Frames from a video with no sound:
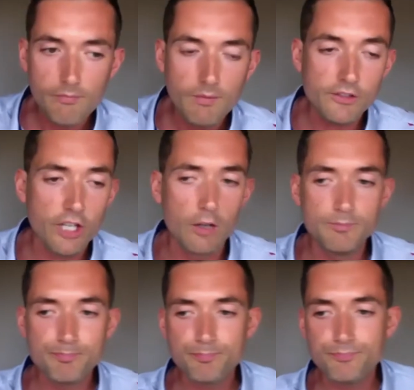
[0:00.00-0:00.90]
So,
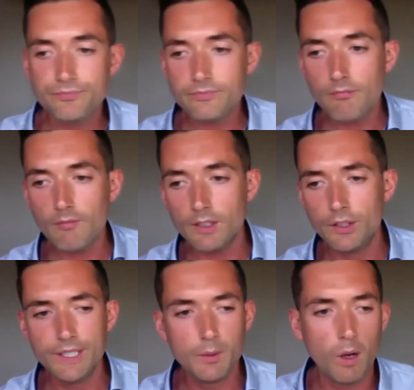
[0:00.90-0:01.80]

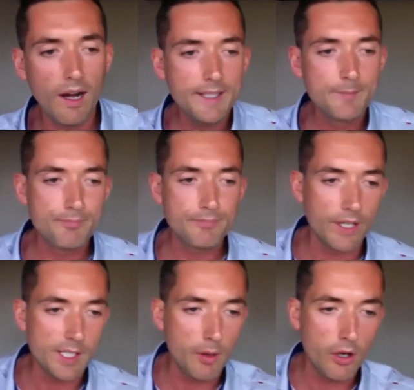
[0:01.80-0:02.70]
knowing your why, knowing
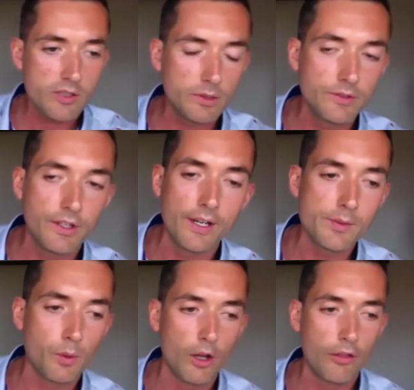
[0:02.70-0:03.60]
it's possible, knowing
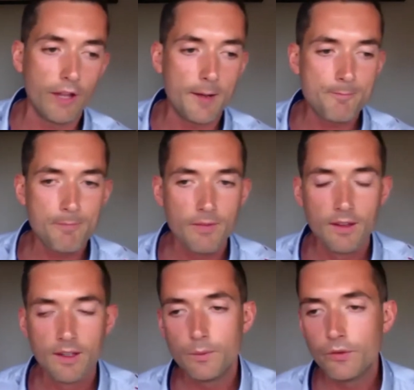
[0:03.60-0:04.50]
it's worth it.
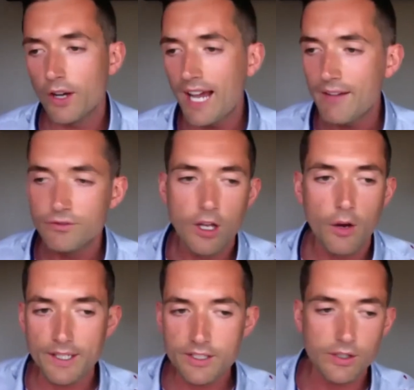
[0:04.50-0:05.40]
We've got to have no
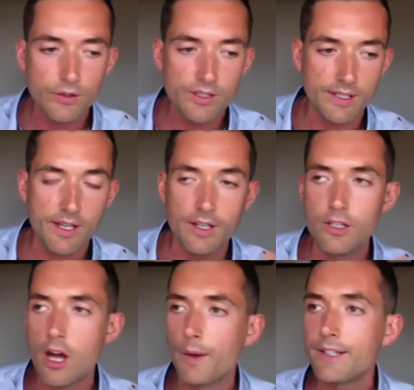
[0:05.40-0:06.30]
excuses, a
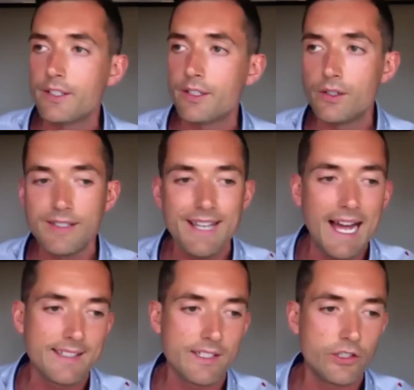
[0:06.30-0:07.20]
no excuses
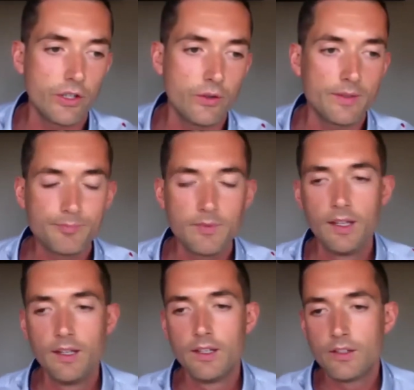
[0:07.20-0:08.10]
attitude.
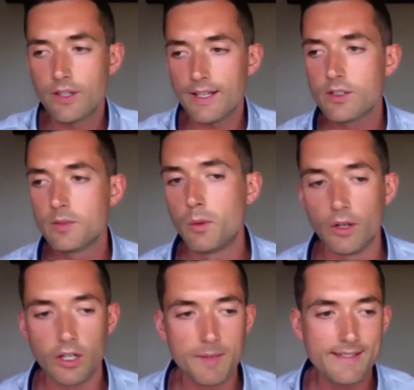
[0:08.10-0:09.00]
So that's number
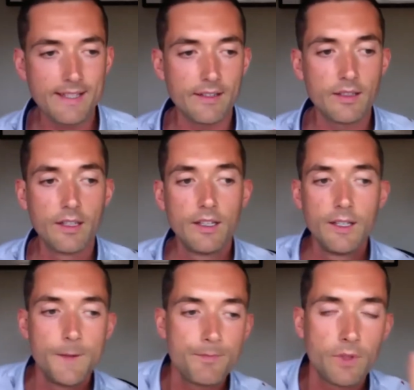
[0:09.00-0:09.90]
1, committed.
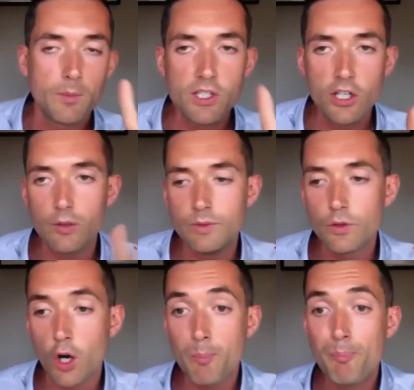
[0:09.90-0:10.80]
Number 2, you've
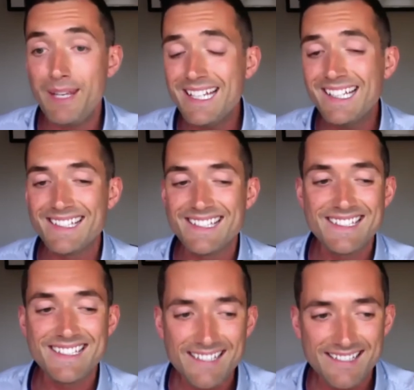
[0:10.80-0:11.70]
got to be
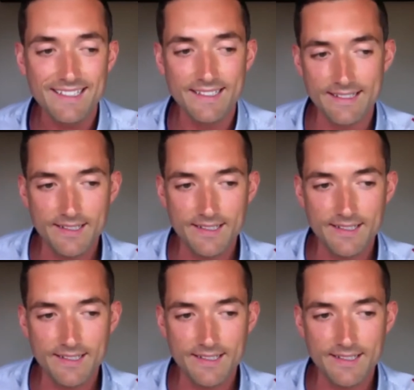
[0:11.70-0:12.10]
consistent.